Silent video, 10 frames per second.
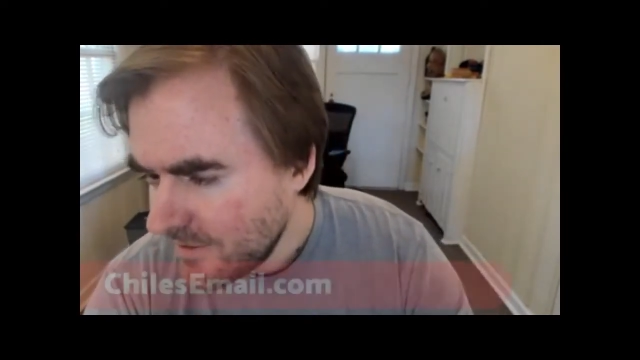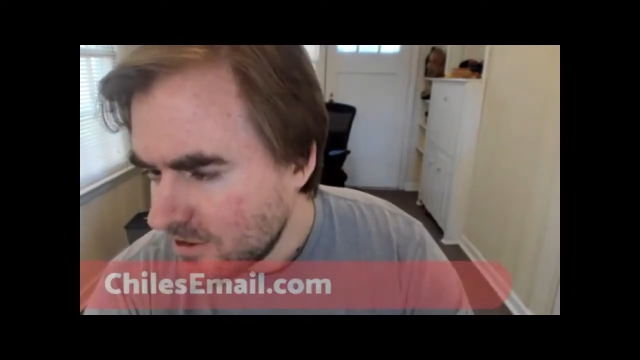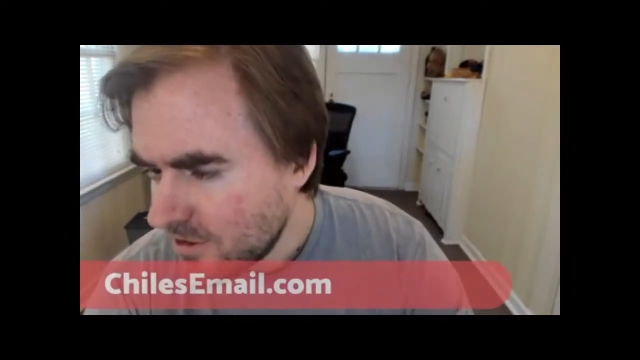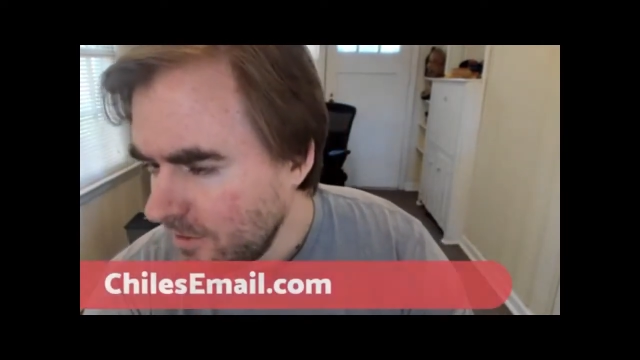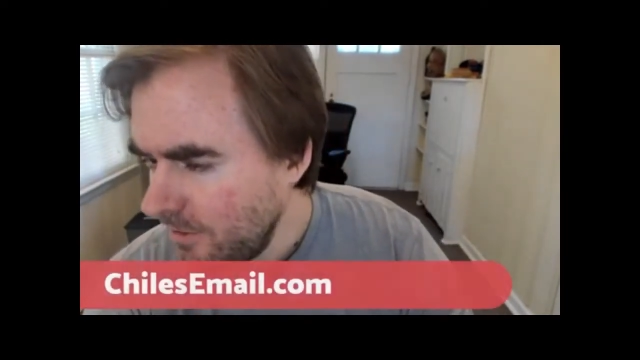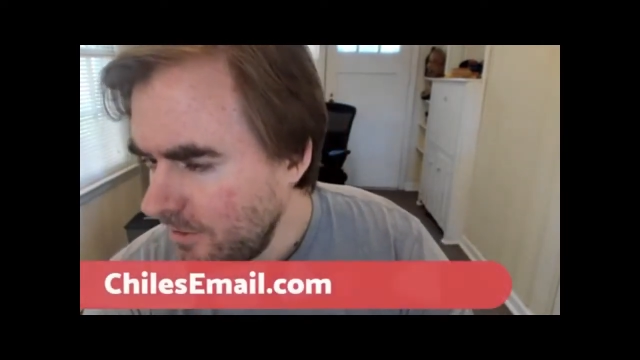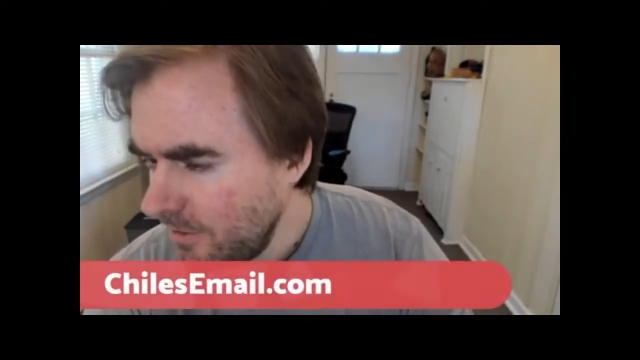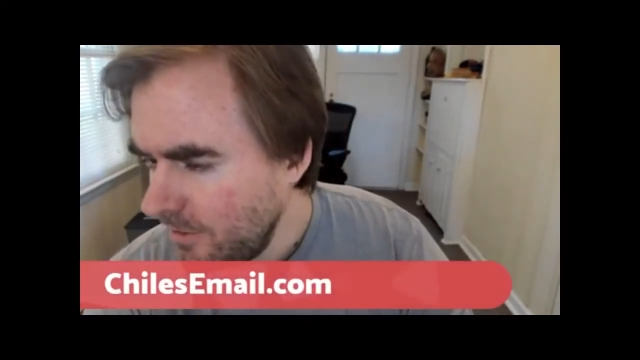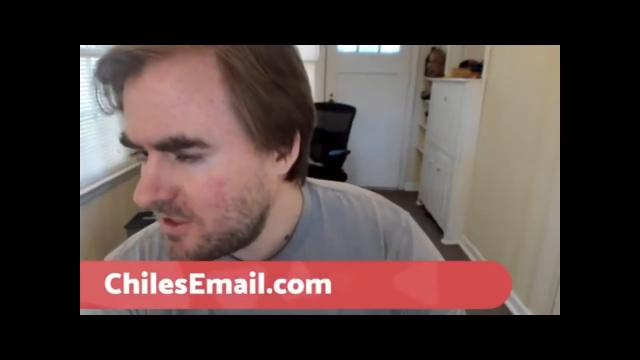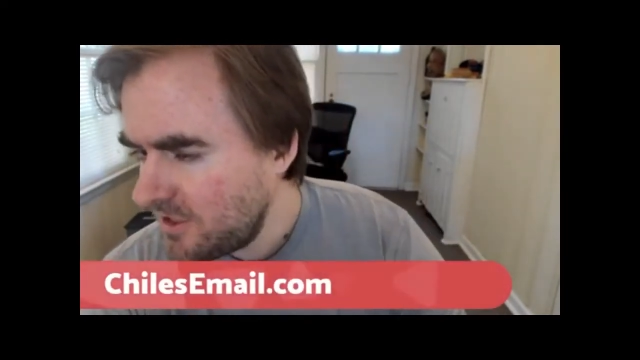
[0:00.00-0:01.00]
so you
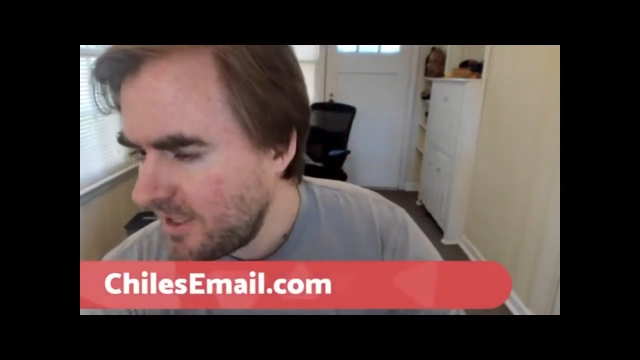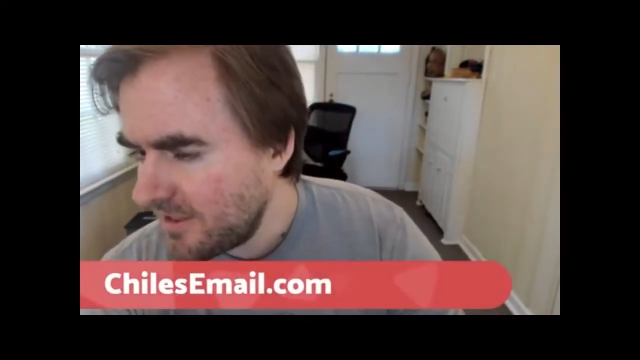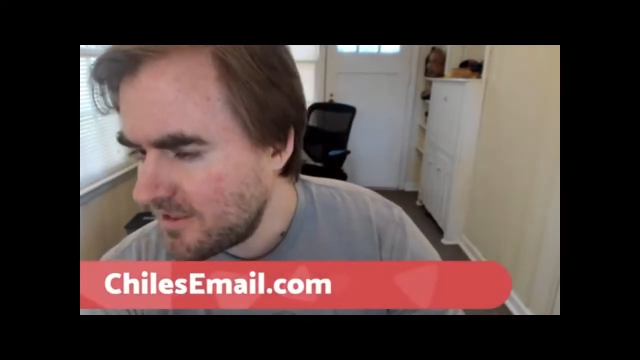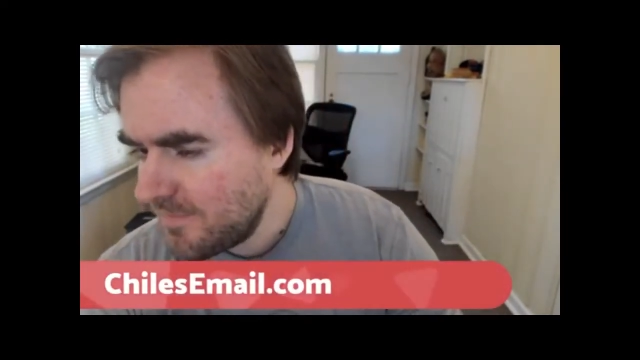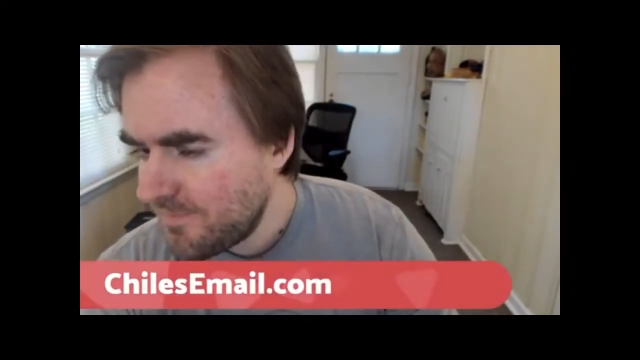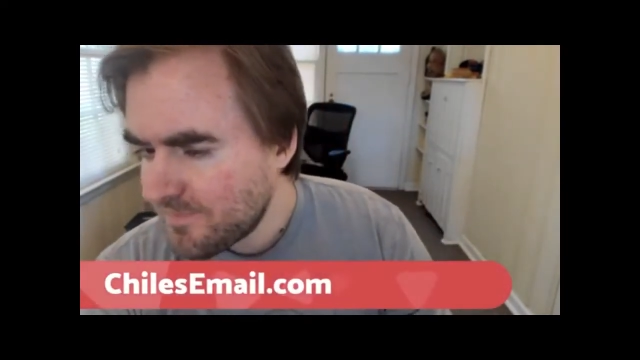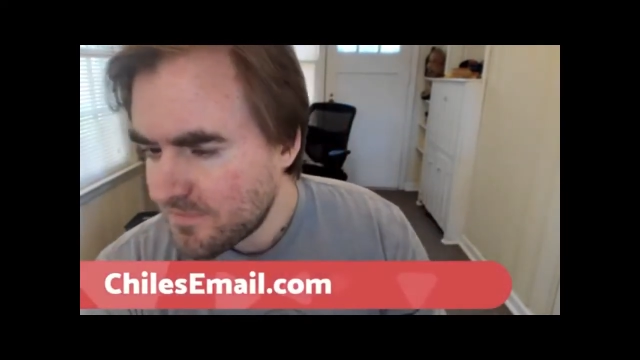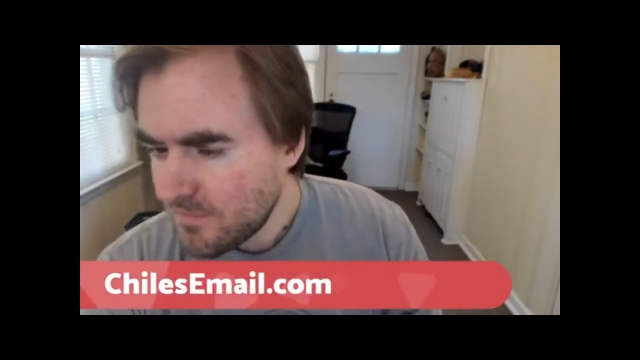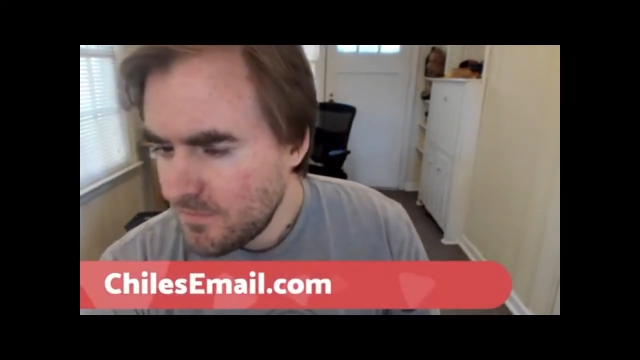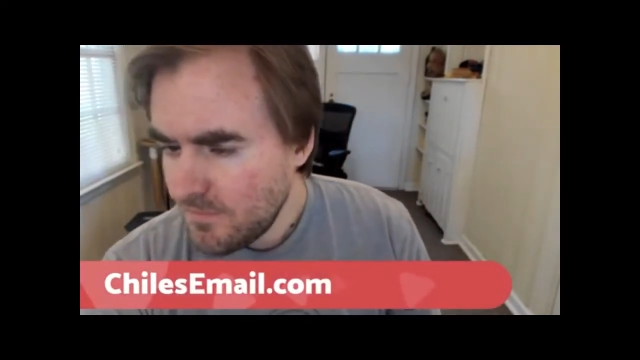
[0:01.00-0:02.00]
can see it.
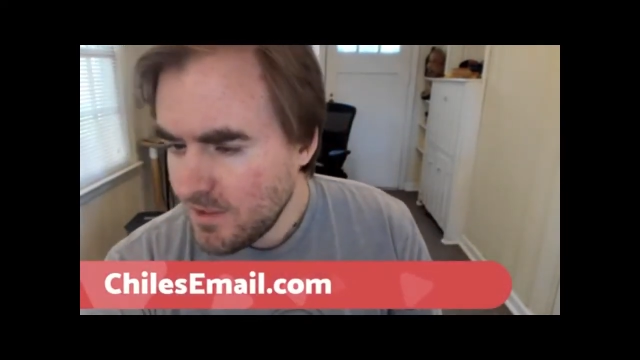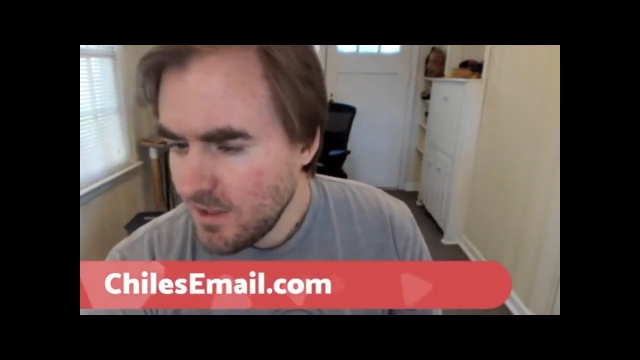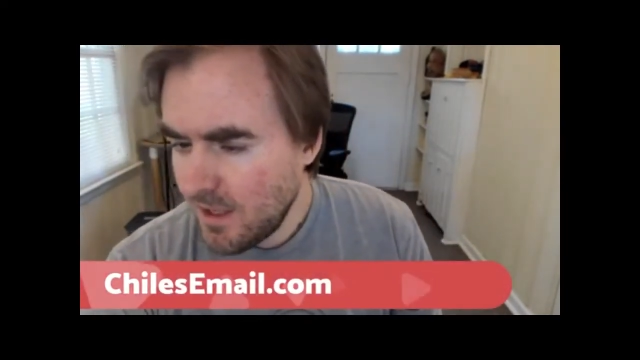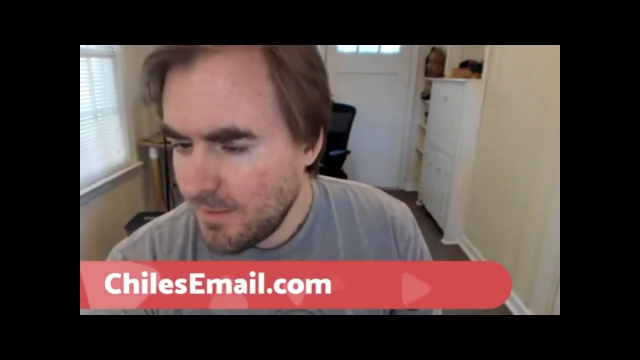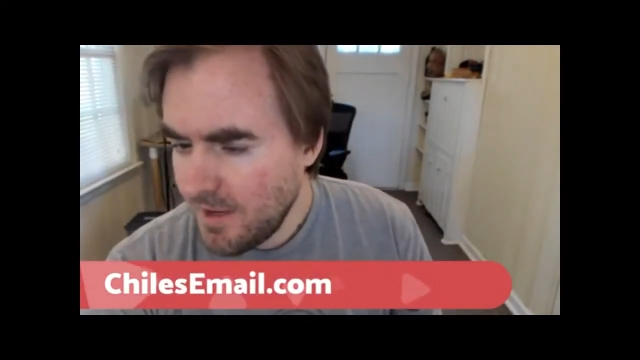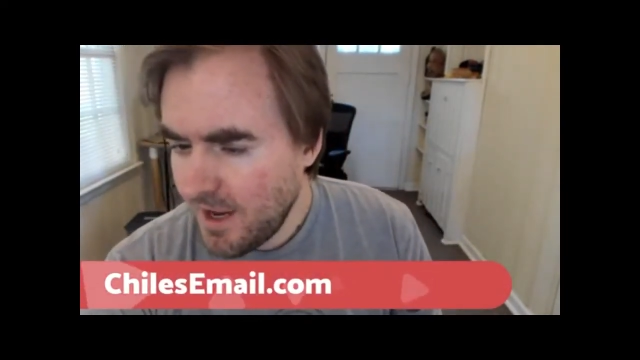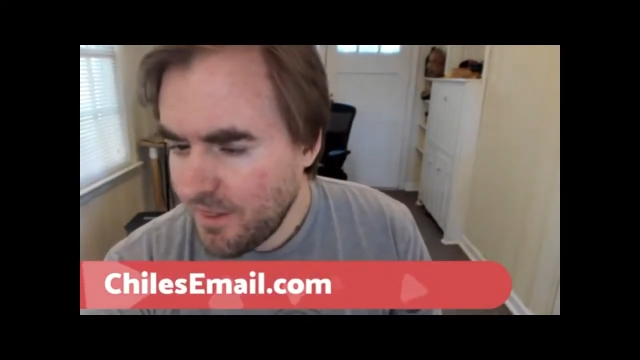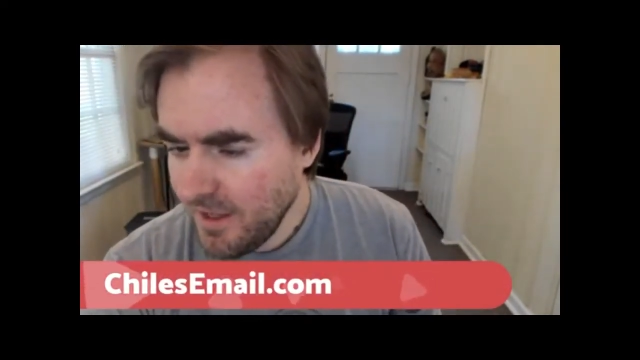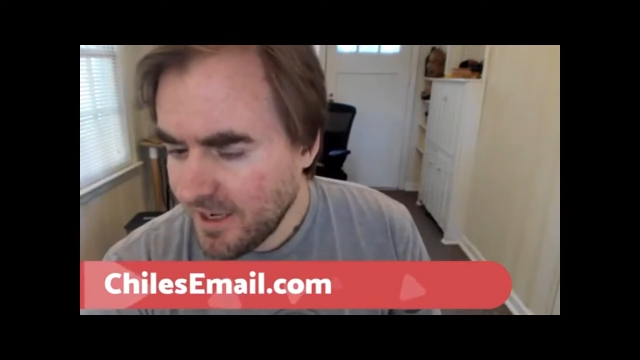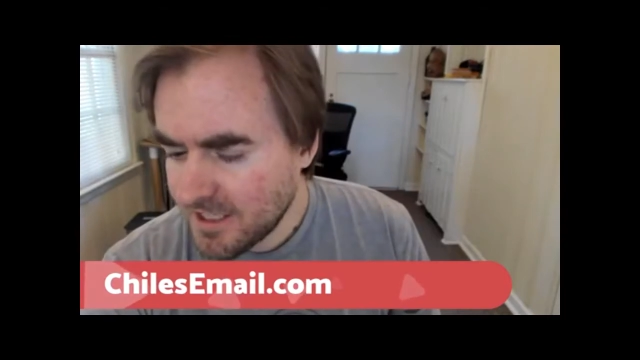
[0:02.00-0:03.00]
And I
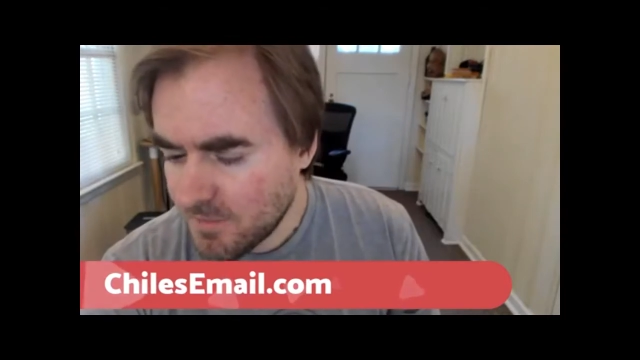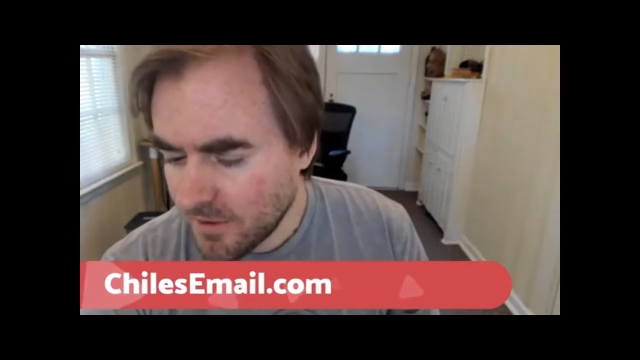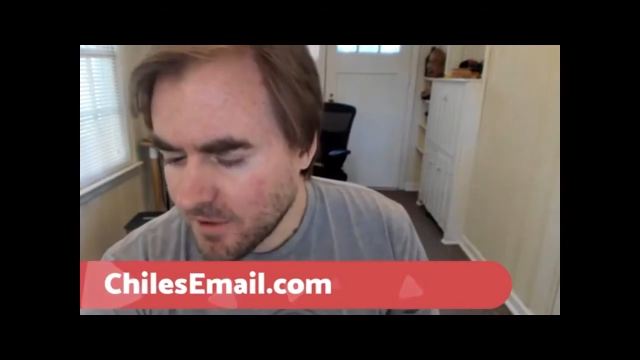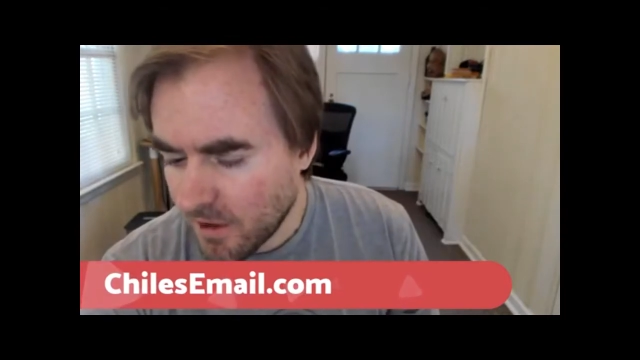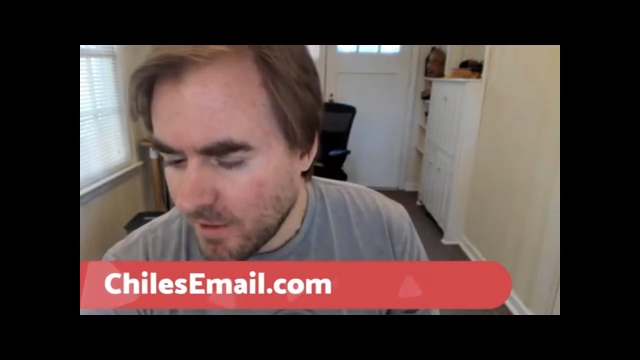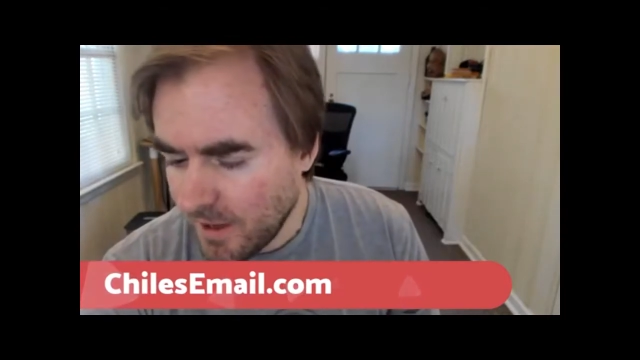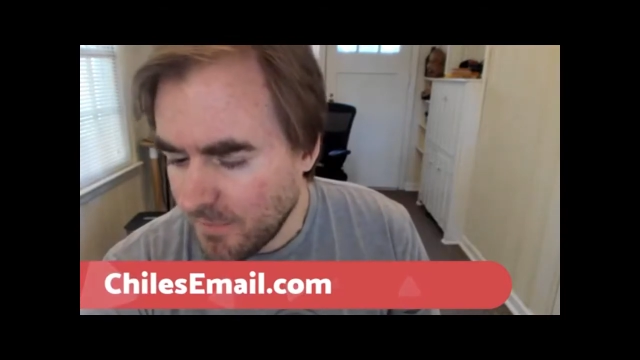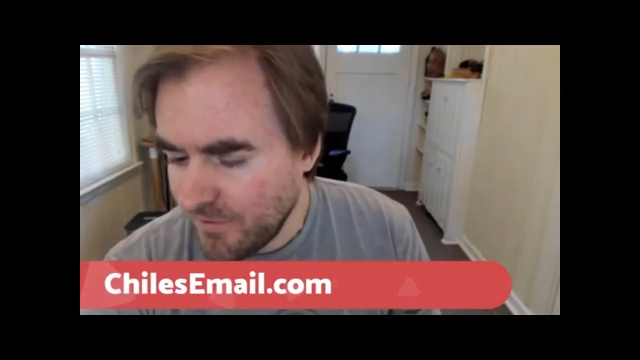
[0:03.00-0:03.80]
think I spelled it all right.